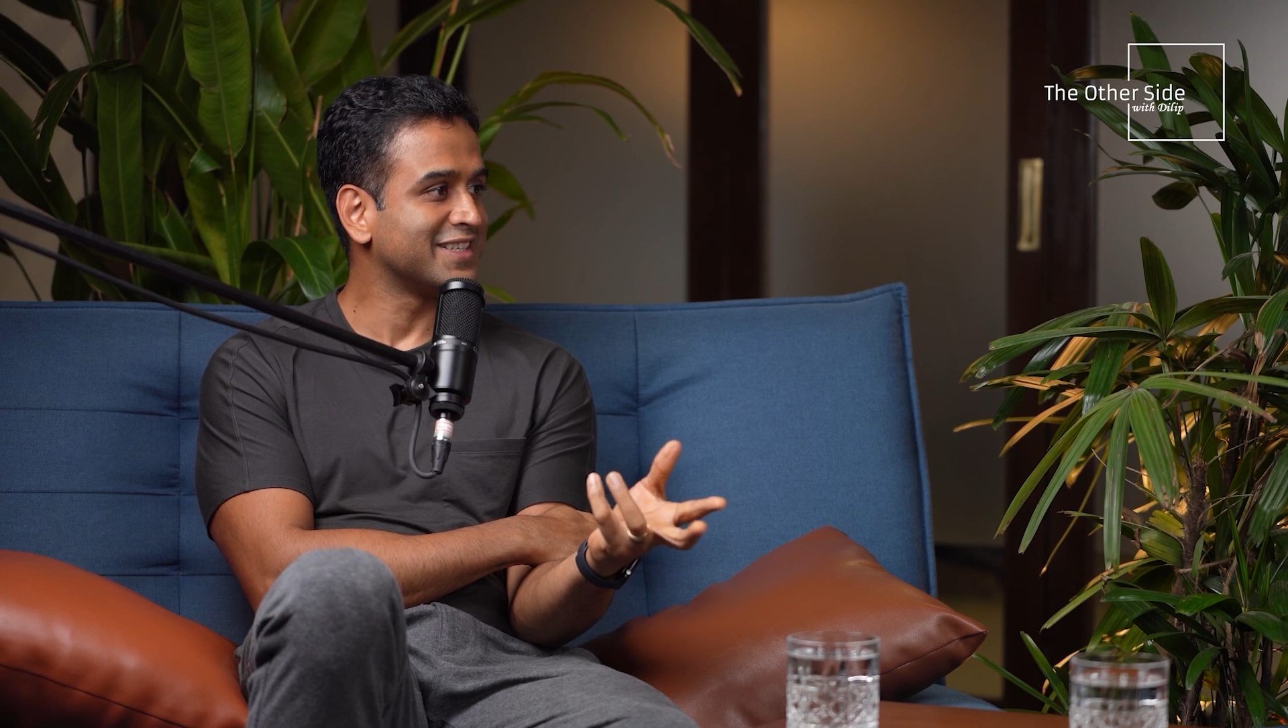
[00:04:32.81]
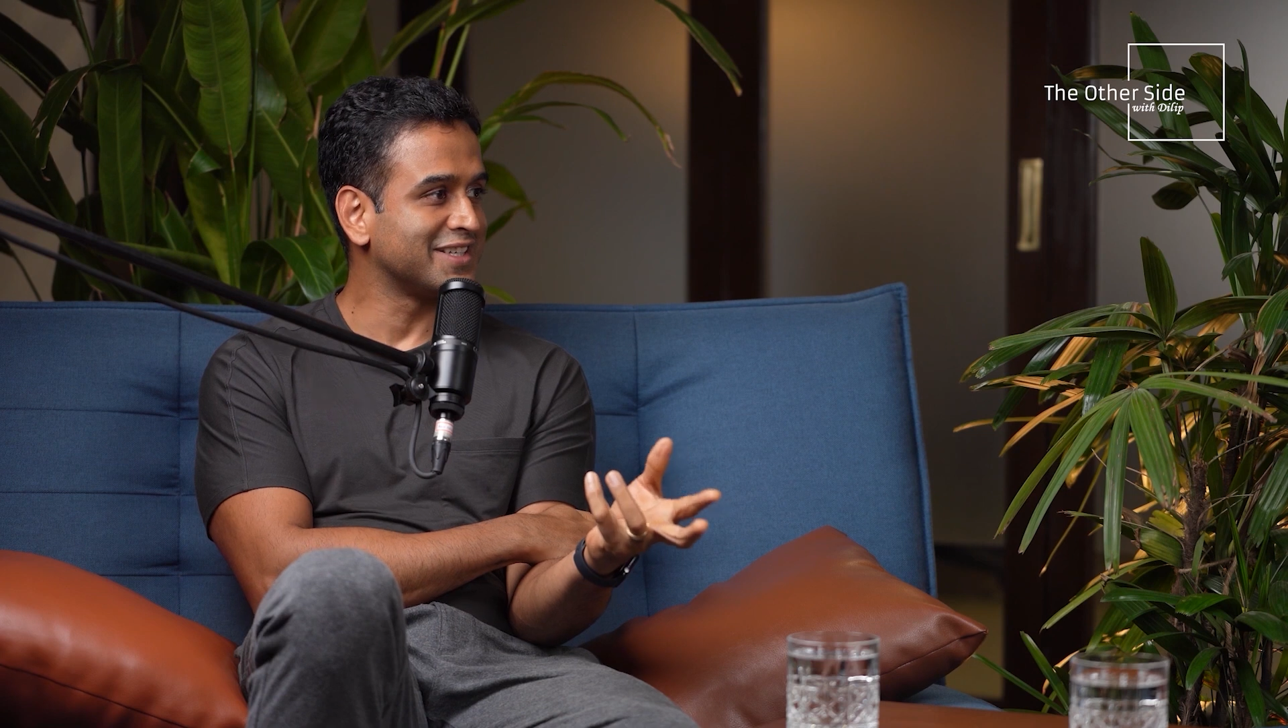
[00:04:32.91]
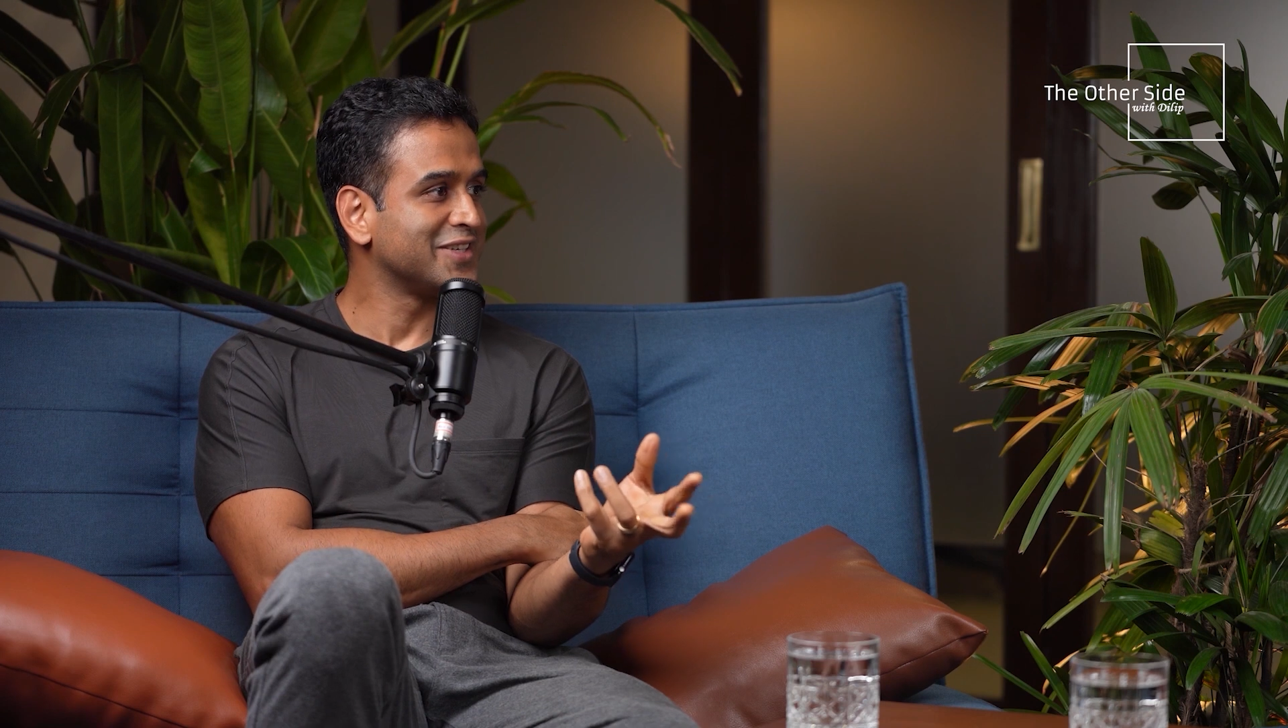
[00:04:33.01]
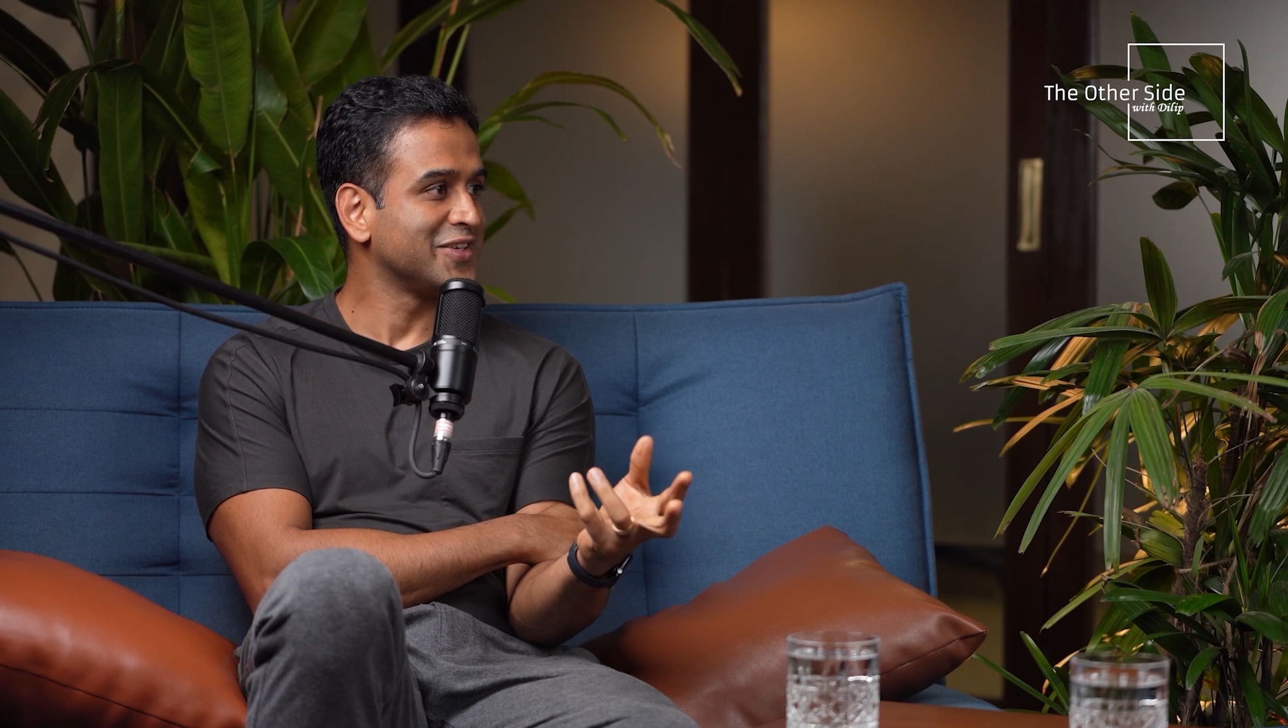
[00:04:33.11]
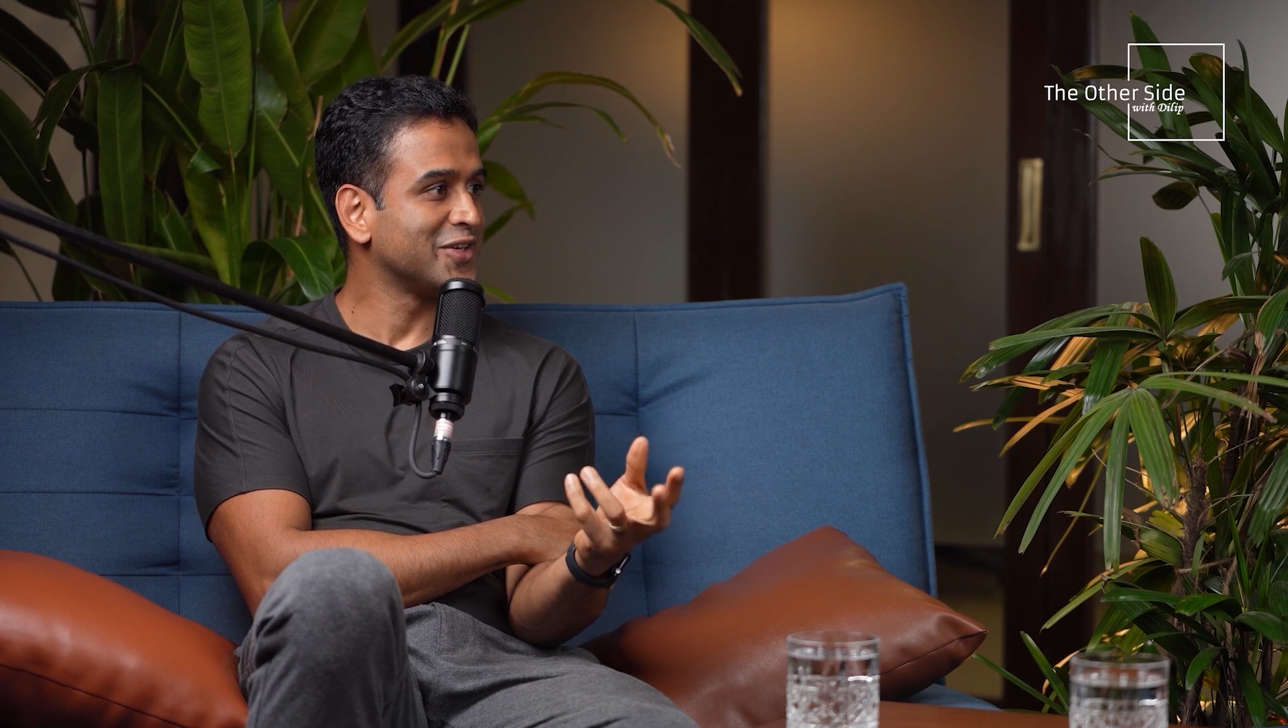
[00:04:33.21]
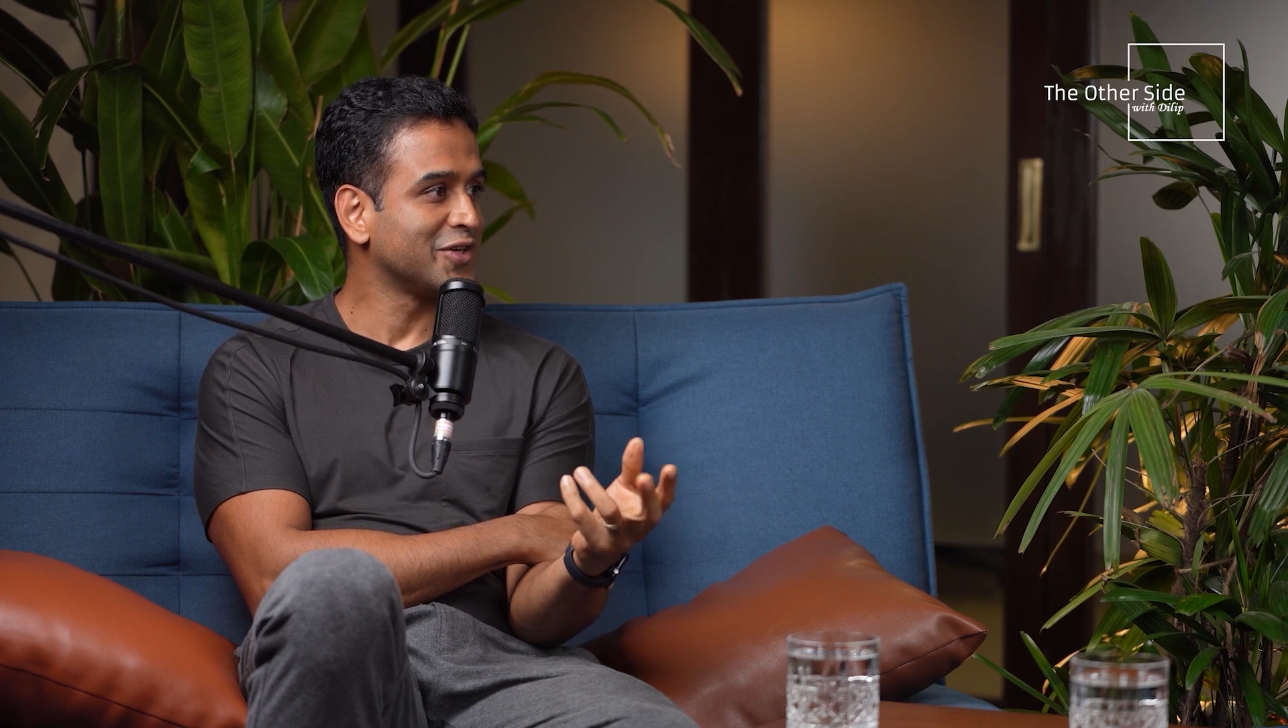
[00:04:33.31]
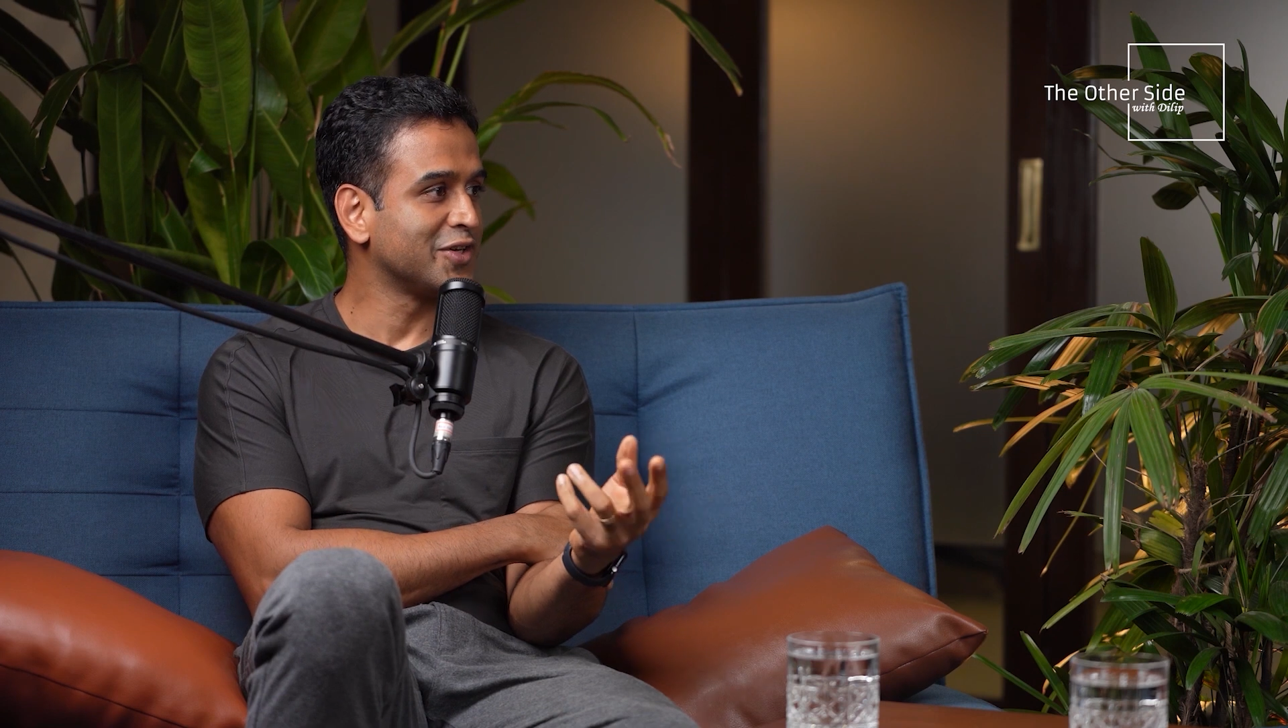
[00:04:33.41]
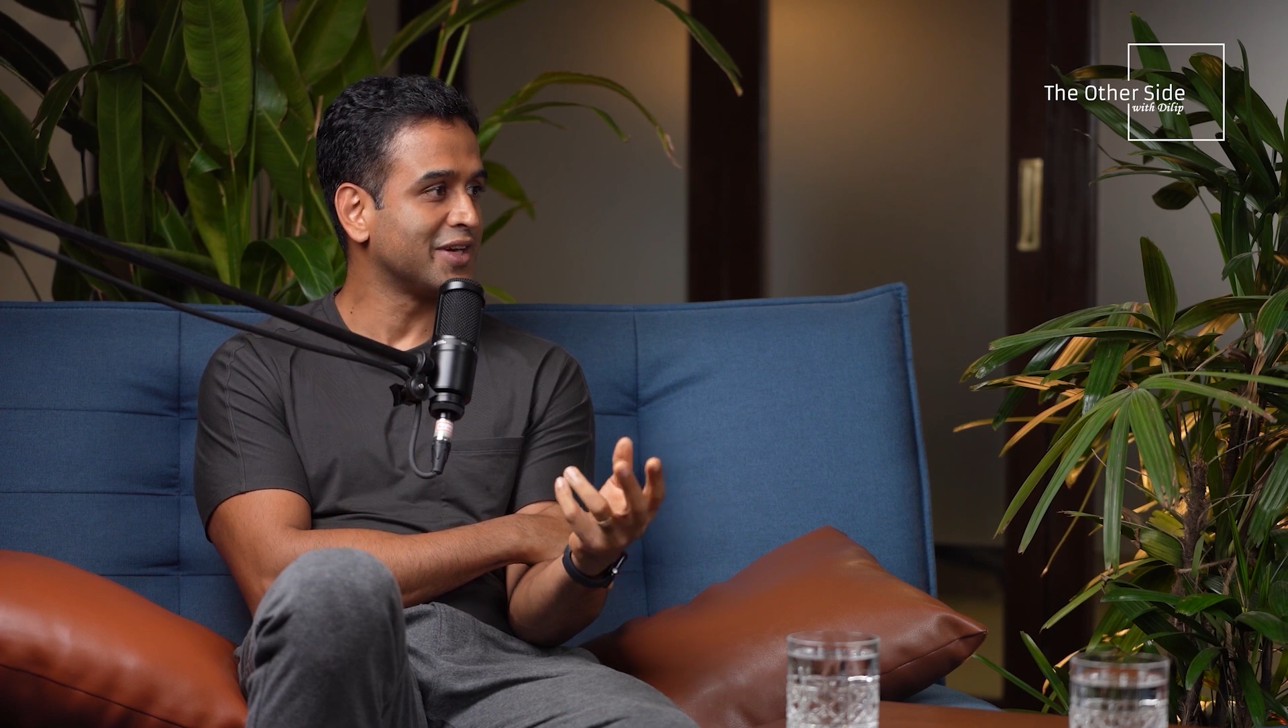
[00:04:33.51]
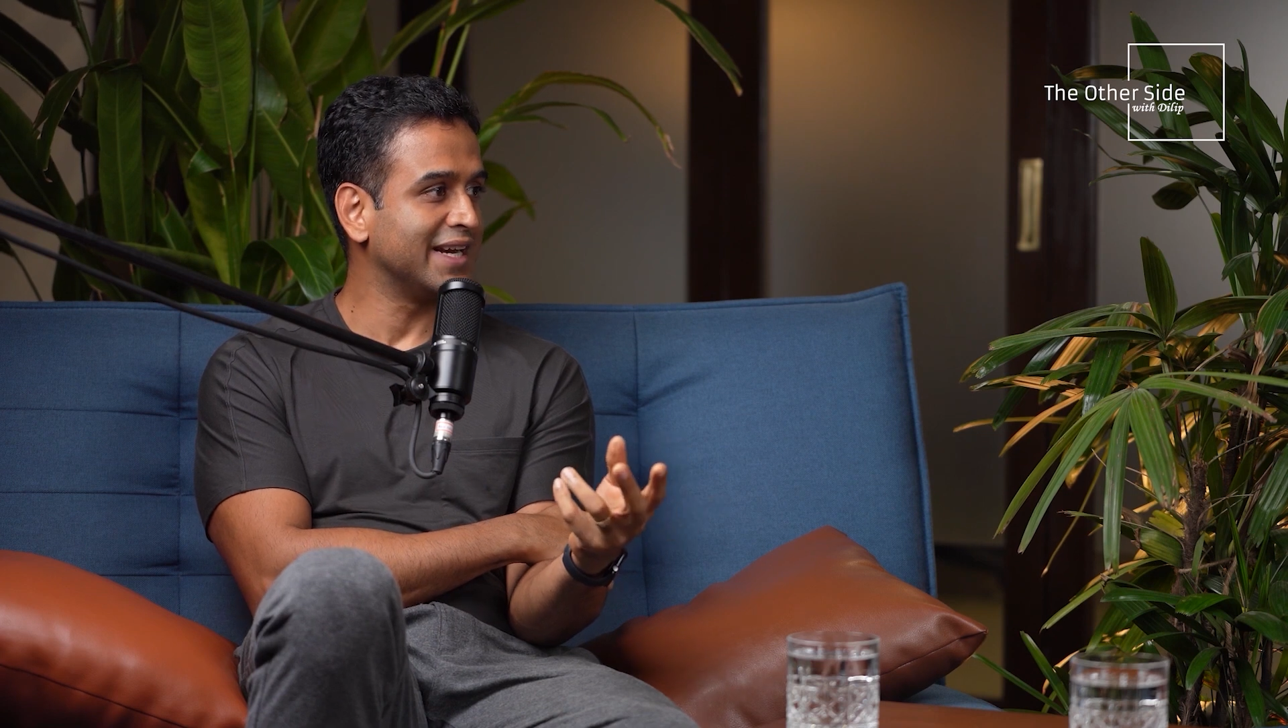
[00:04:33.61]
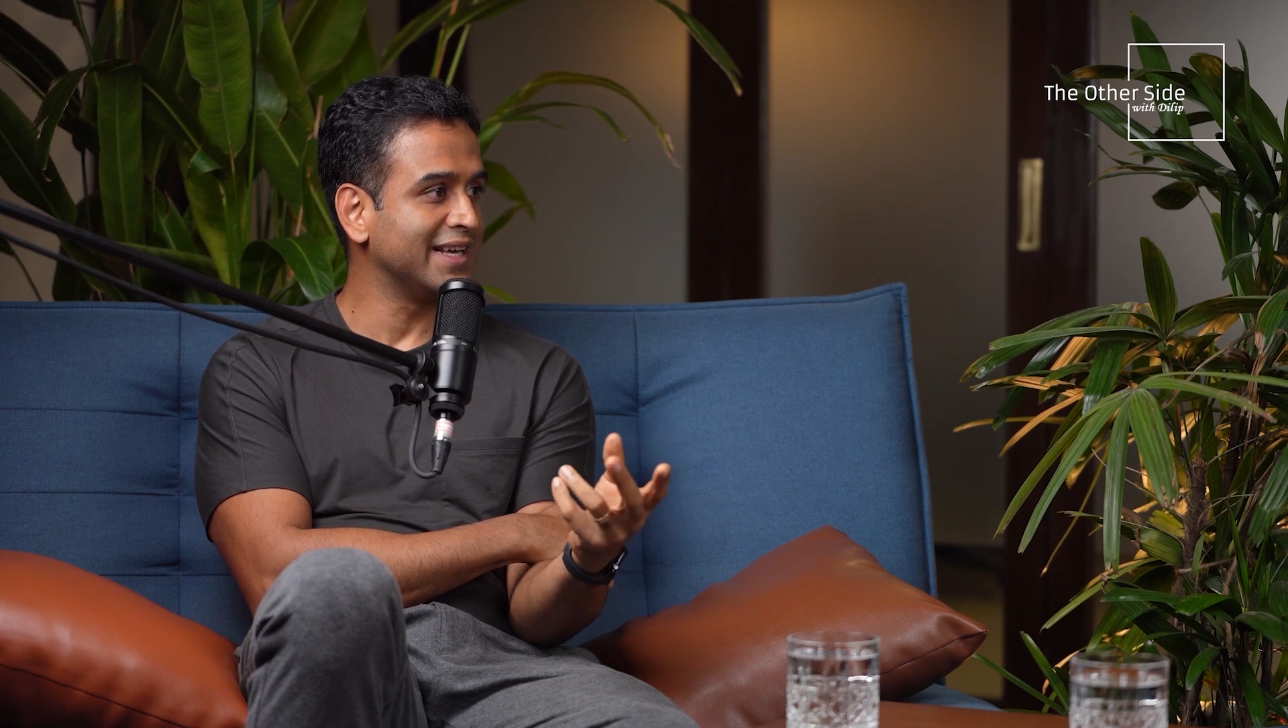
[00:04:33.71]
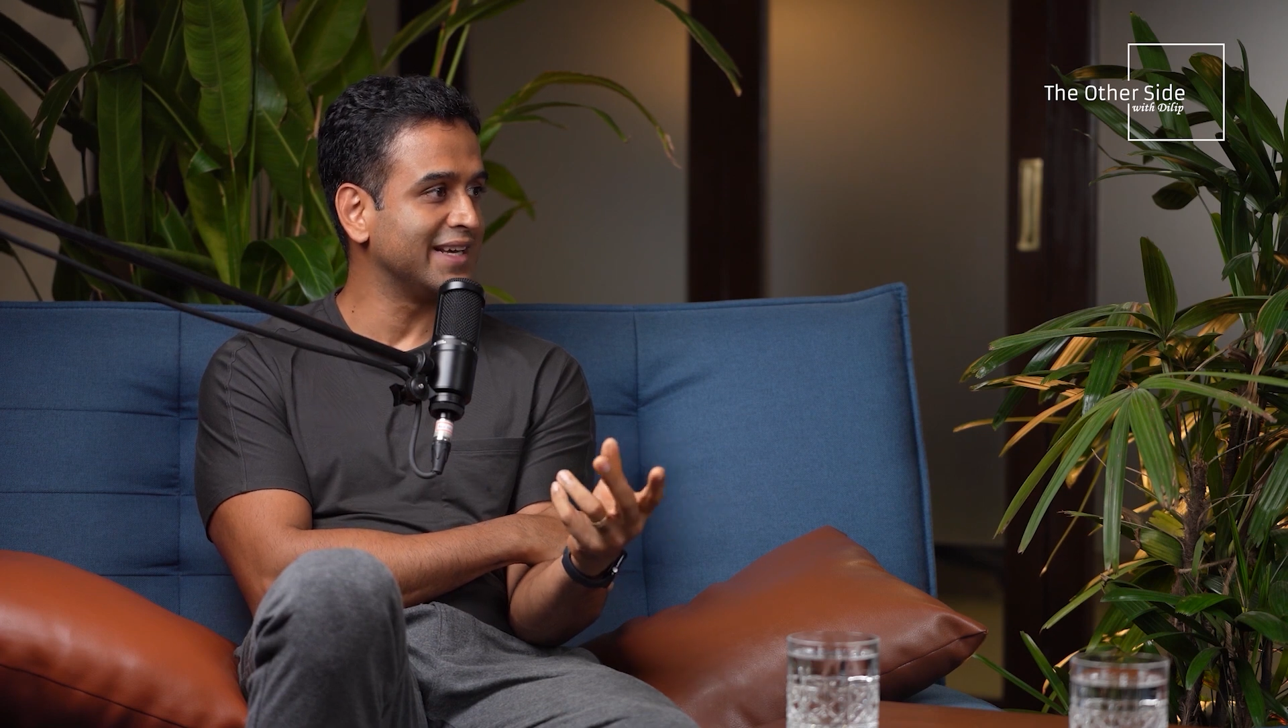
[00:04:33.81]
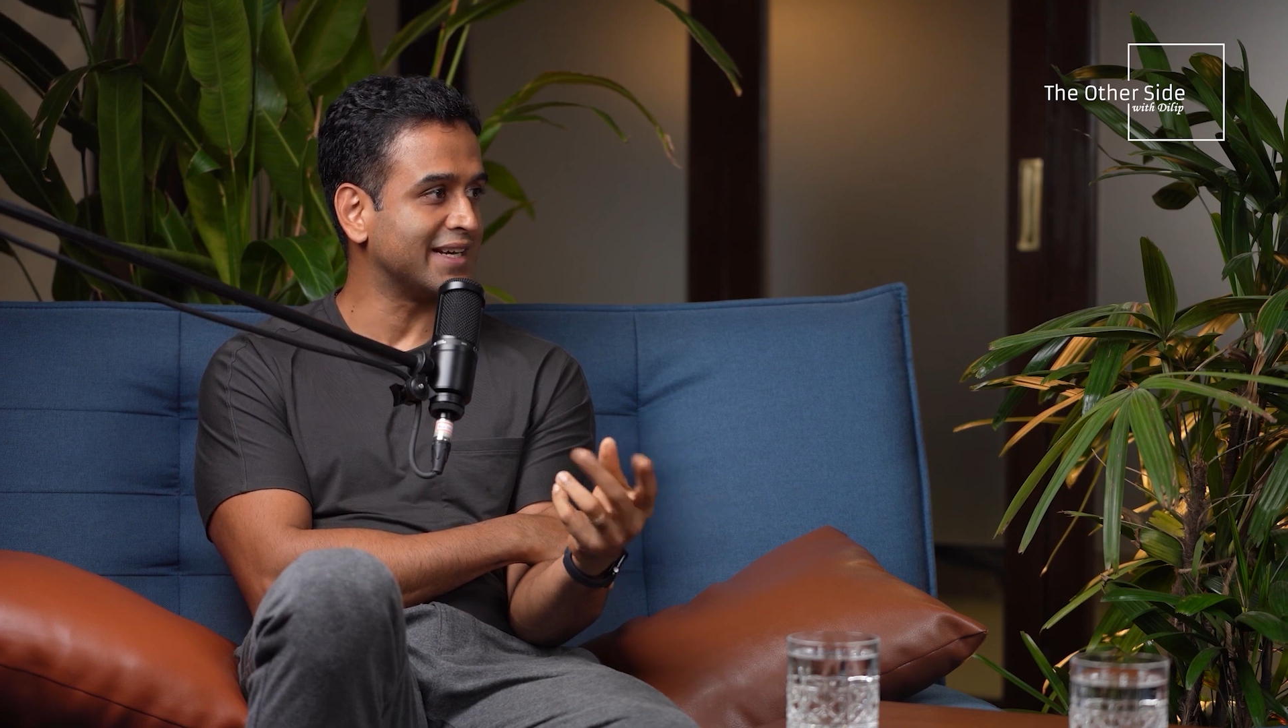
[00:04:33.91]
As in you're getting